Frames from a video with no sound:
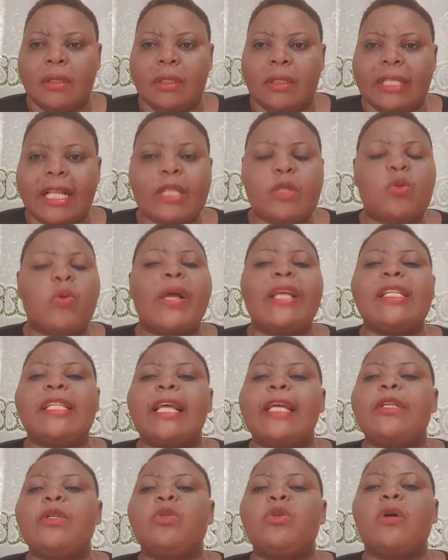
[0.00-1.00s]
That's why
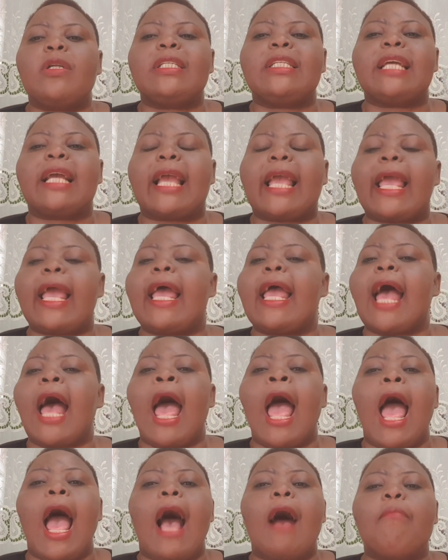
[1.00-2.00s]
they don't care
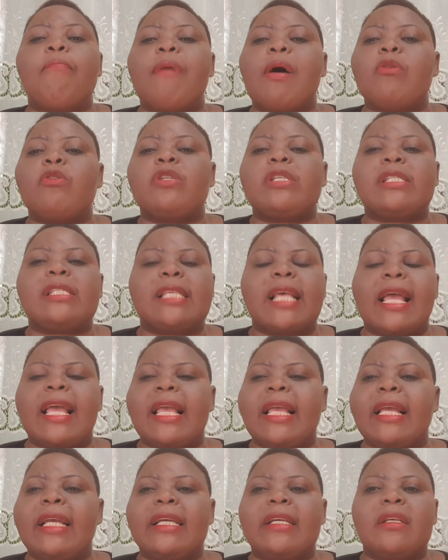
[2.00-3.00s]
about
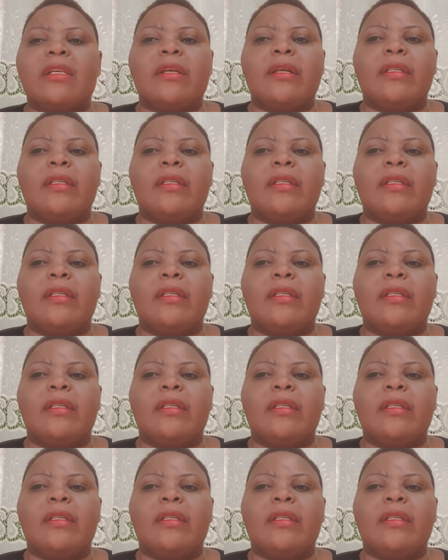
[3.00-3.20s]
saying